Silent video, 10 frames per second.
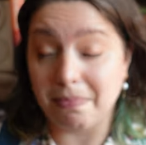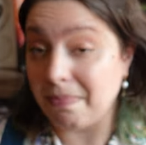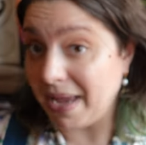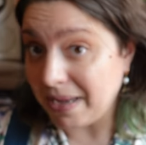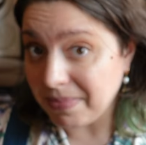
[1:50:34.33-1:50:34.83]

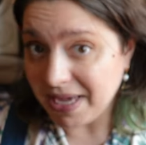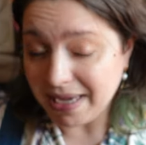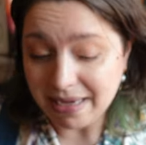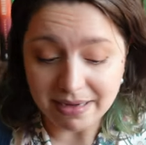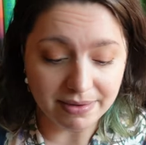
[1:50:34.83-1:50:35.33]

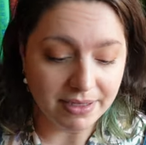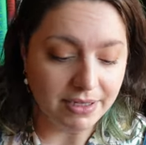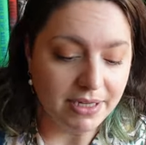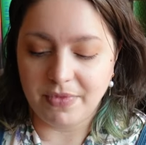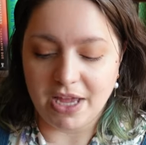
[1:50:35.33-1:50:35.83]
Maybe?
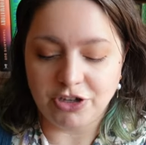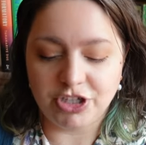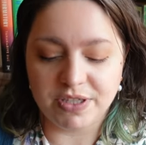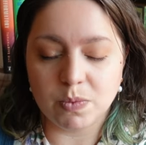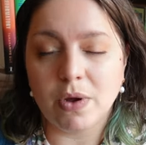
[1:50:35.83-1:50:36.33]
And
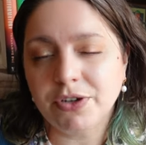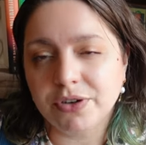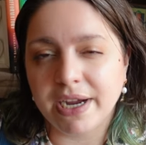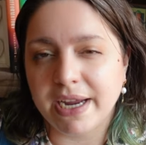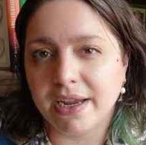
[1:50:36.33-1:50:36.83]
she's
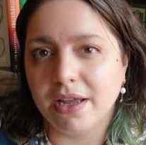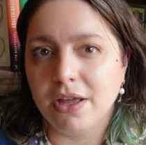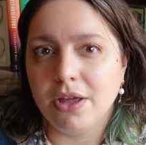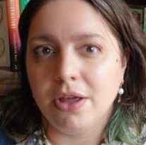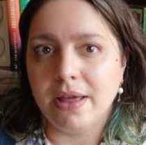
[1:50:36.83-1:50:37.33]
wondering
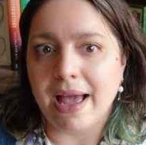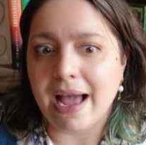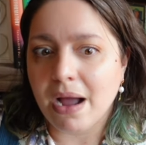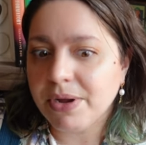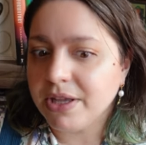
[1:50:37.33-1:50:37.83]

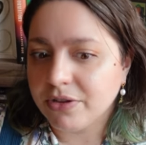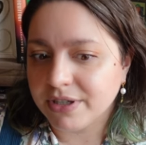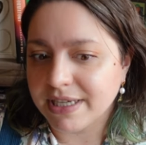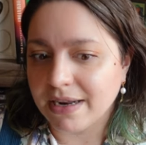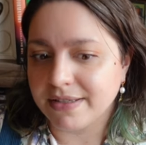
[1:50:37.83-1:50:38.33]
how he
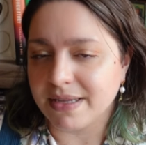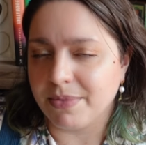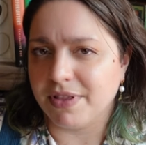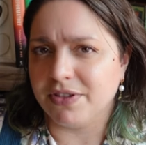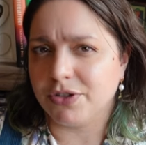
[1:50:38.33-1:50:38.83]
learned how to
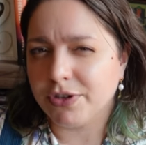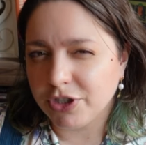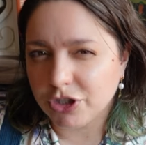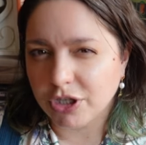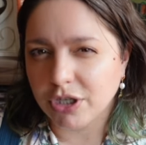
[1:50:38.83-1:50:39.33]
summon this
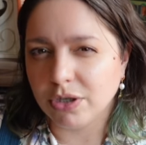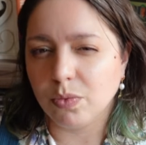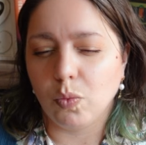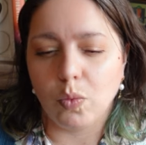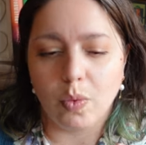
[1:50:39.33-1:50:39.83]
creature,
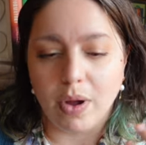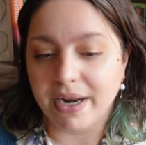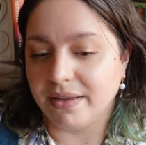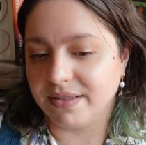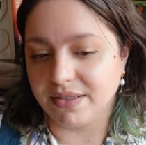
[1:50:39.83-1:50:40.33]
what
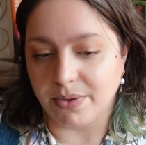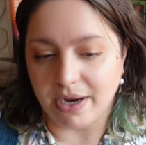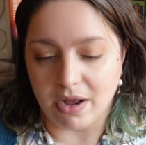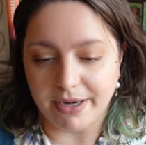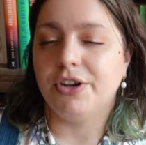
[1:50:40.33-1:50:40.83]
else is
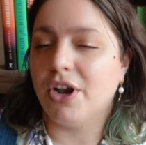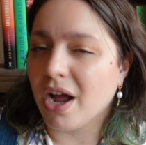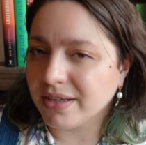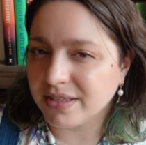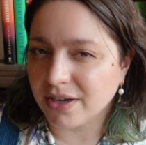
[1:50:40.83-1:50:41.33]
going on.
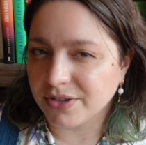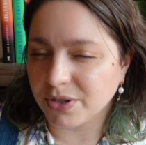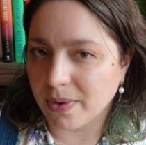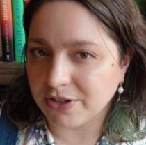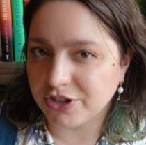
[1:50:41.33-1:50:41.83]
Nox starts
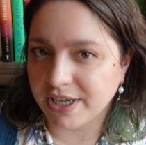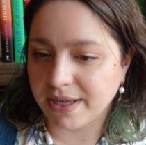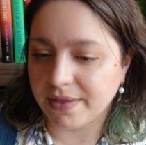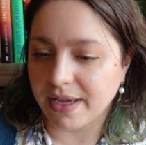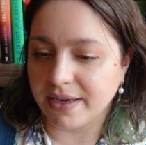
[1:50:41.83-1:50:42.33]

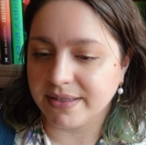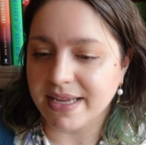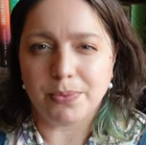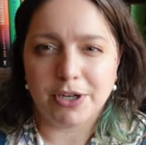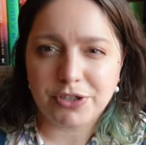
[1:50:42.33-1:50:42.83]
questioning things.
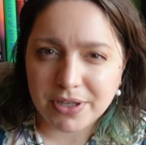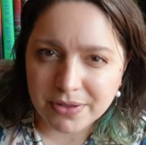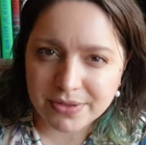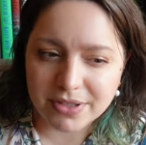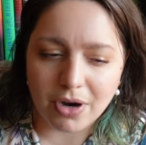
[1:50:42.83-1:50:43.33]
Where'd you get
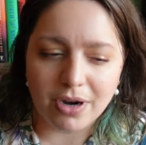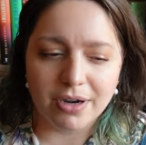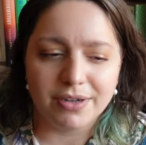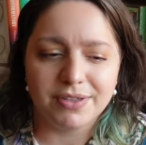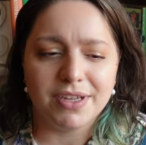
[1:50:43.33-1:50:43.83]
those
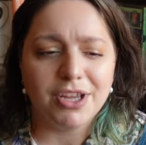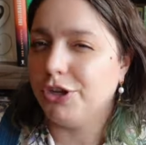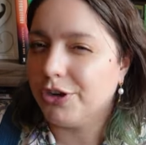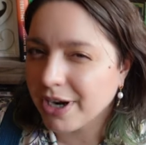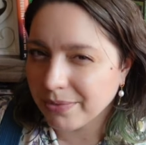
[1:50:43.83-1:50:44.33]
scars?
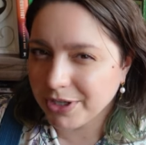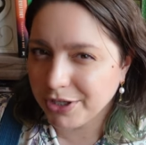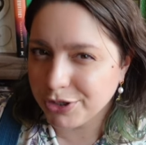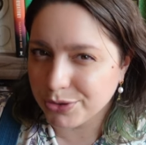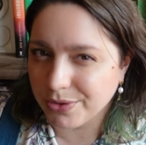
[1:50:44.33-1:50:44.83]
You're not
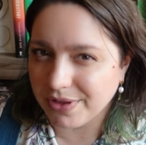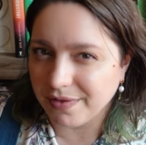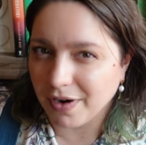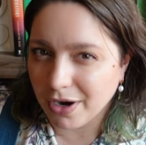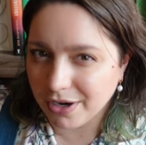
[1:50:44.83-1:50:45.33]
really a jewel
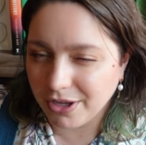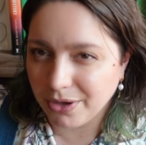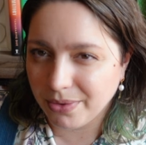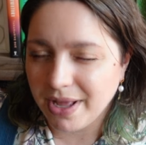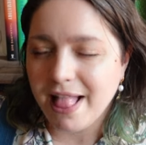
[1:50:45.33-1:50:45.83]
thief, are
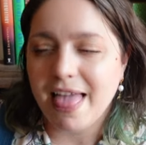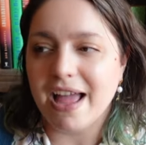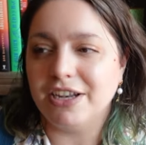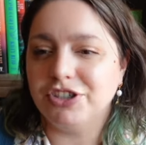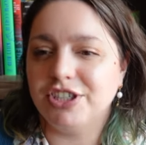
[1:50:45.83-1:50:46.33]
you?
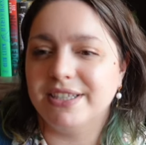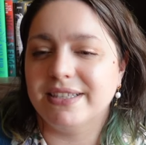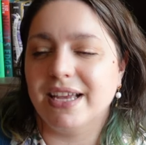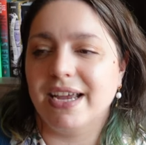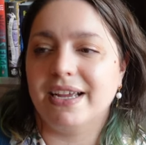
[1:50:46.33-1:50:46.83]
And
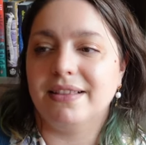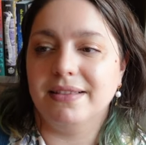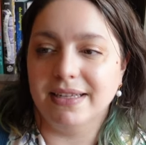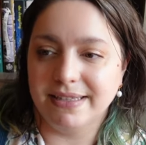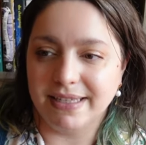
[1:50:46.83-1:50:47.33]
she's like,
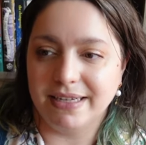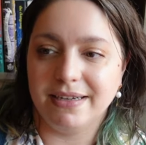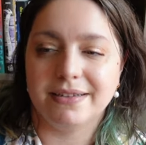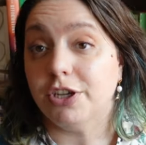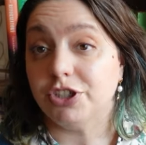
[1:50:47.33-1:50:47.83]
listen,
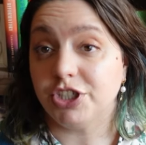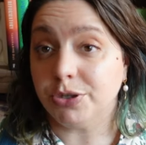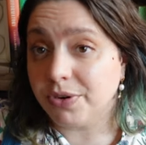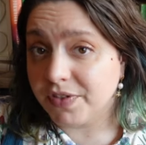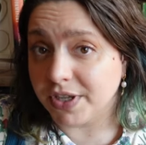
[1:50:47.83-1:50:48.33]
she
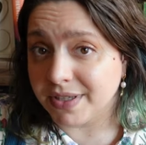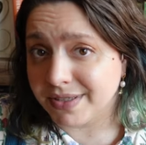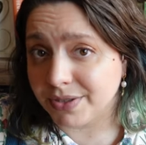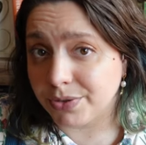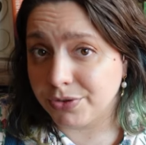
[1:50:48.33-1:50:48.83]

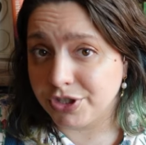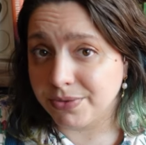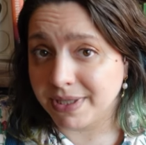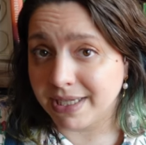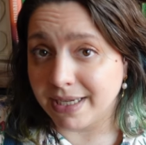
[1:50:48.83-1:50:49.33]
reveals who she
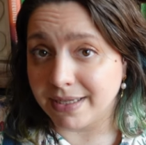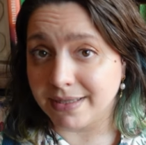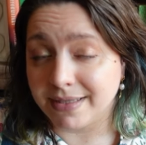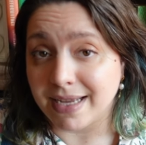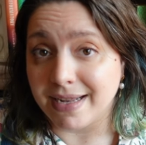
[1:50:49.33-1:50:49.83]
really
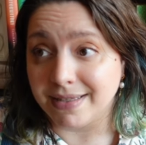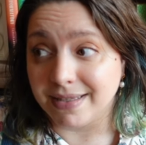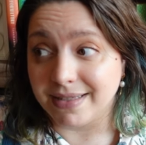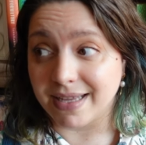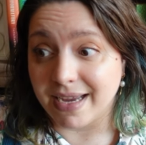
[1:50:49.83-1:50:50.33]
is and
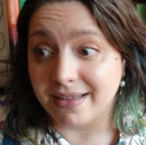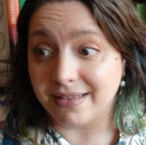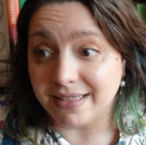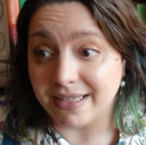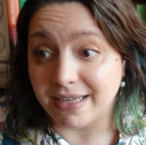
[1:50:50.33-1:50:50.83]
is like,
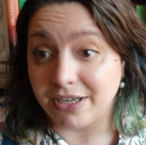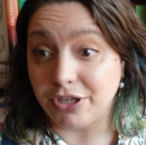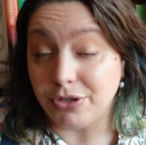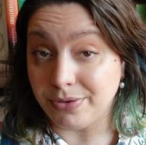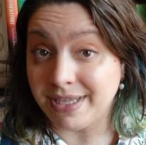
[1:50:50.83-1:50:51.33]
listen,
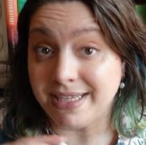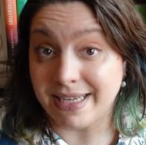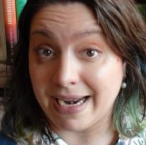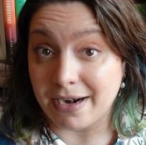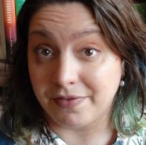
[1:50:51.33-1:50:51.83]
you need to
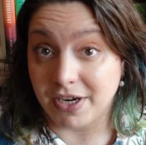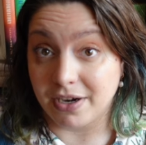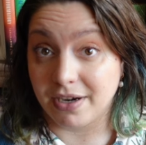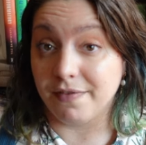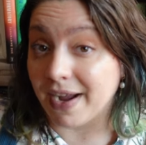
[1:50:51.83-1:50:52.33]
get out of
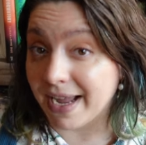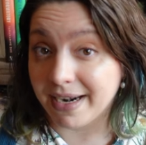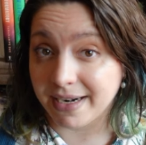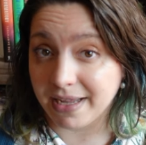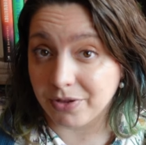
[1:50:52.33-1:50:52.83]
here. If I had
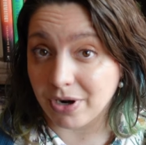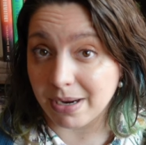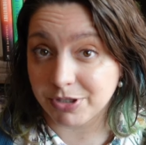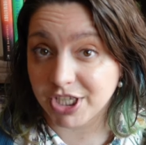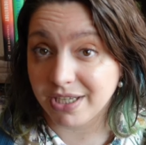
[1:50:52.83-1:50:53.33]
any other
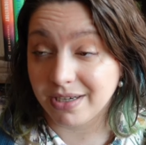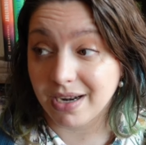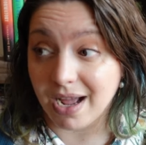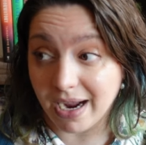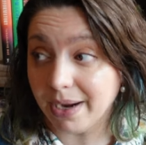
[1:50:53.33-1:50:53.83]
option,
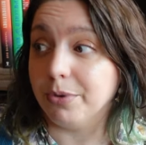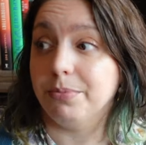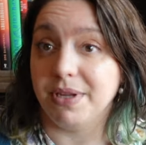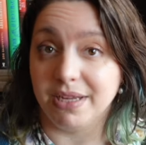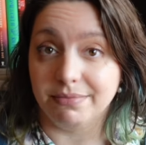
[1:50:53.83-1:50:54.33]
I
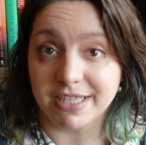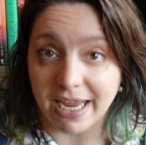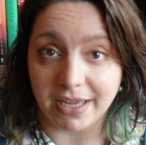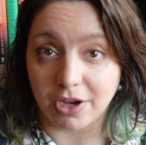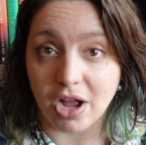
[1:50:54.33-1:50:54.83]
would be
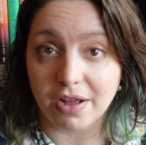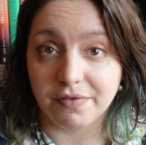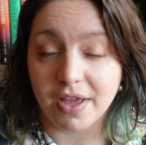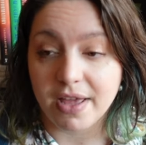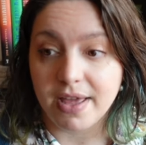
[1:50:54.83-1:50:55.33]
taking
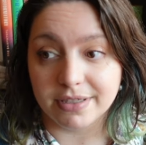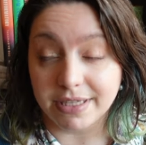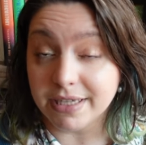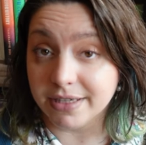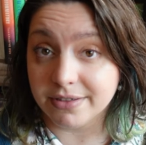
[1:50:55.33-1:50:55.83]
off.
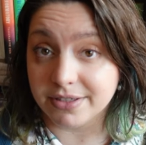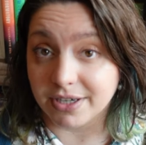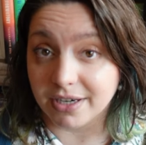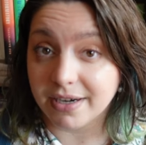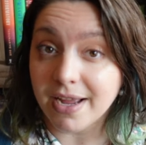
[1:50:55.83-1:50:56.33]
He hears
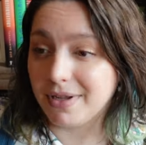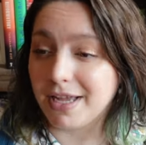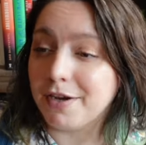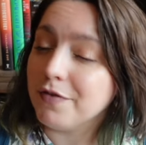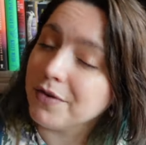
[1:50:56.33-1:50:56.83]
her,
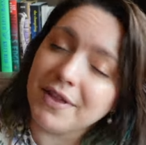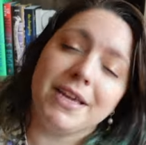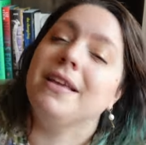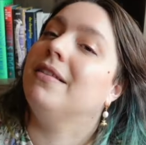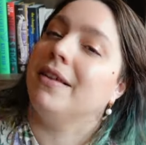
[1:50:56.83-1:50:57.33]
and if you're
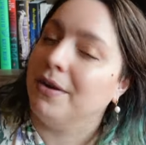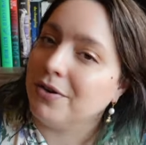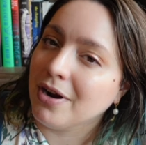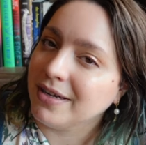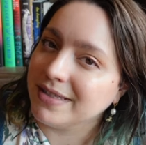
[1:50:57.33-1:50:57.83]
thinking that
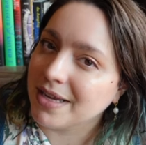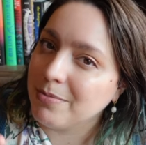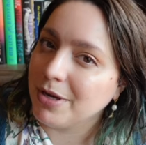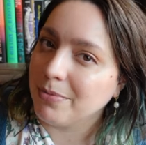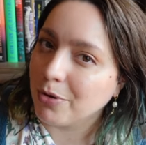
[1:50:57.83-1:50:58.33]
later on it's going to
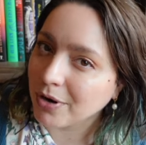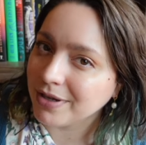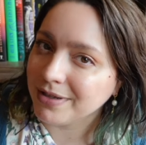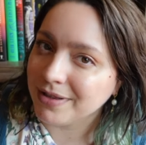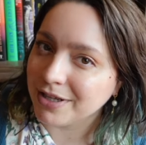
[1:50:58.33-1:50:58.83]
be
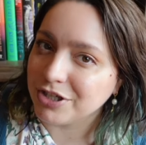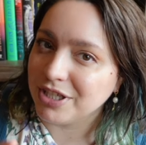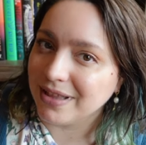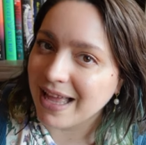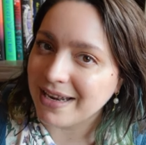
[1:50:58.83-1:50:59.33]
important that
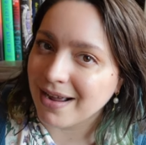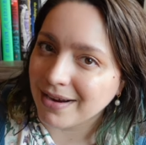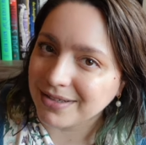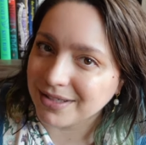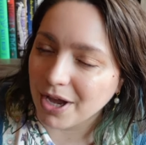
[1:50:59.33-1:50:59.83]
she let
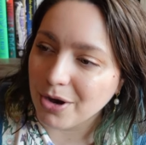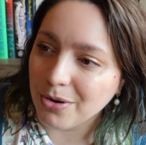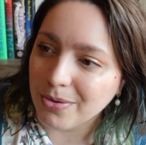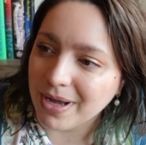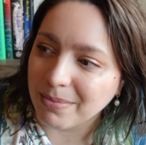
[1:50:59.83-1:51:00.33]
Nox
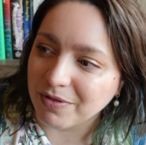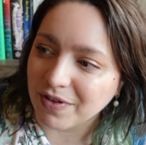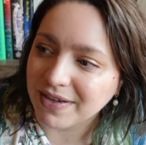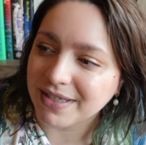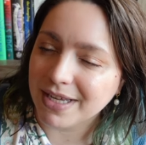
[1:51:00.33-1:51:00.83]
go and
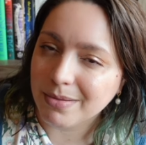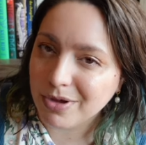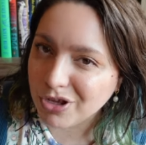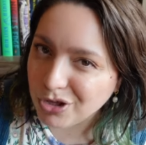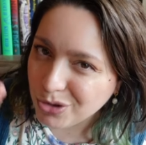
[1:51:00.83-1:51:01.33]
befriended him,
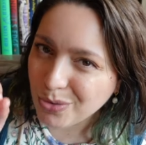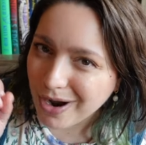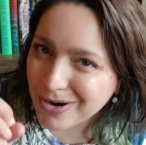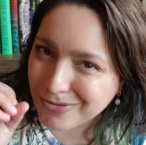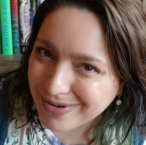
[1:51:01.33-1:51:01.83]
you
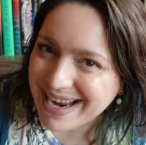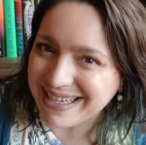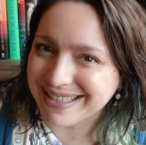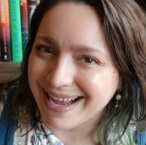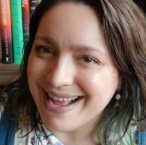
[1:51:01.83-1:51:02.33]
are
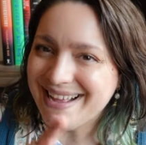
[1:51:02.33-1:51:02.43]
right.